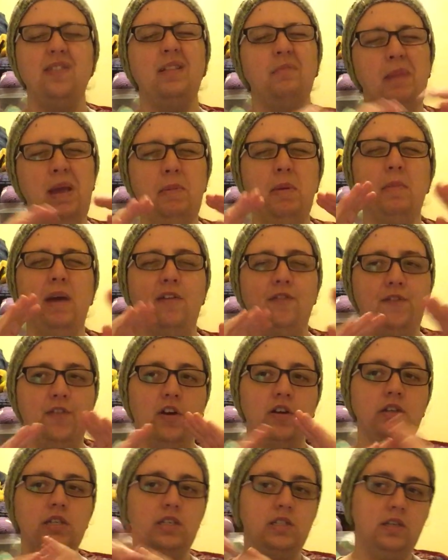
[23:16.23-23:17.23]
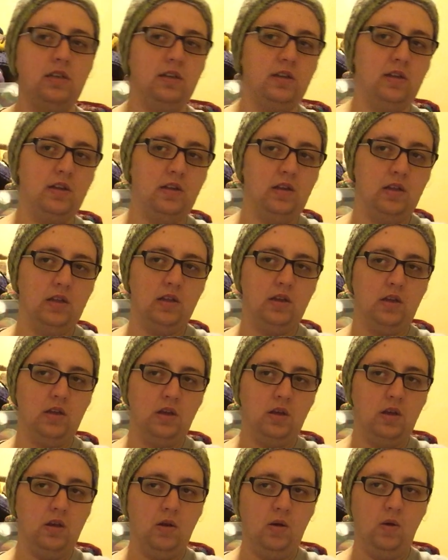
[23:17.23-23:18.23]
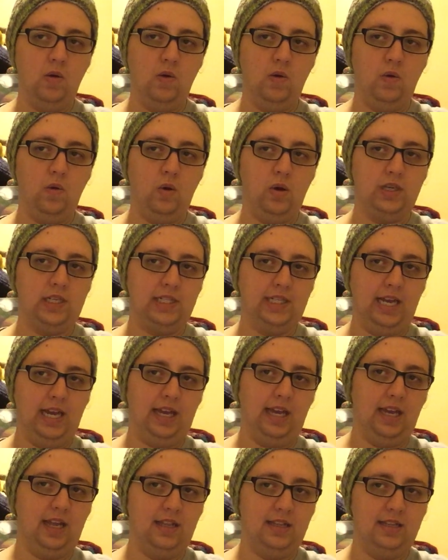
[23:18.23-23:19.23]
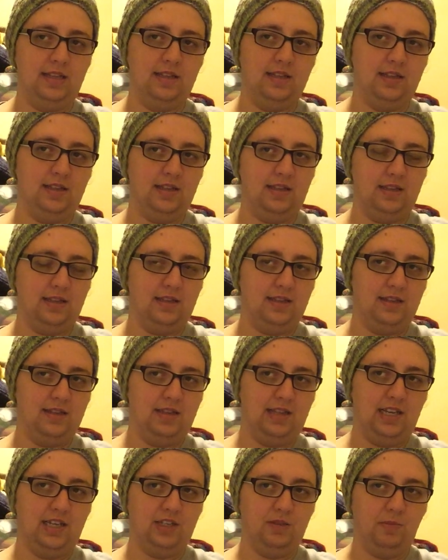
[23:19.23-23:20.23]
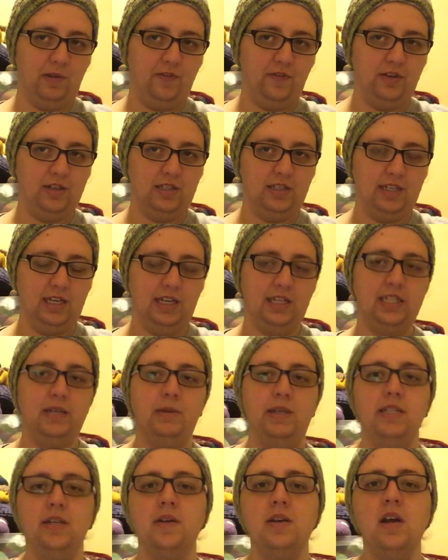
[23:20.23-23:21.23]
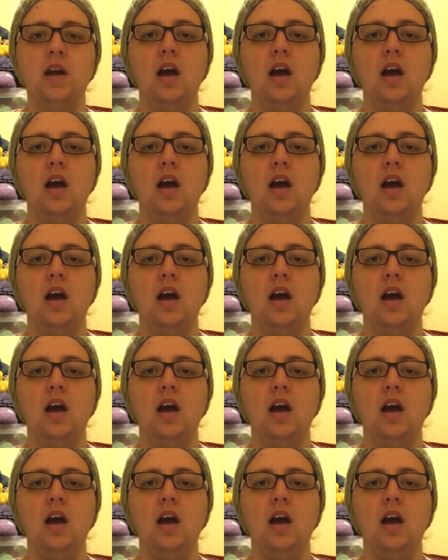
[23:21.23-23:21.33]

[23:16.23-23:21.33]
maybe my first or second. These are my first and second Timmy's.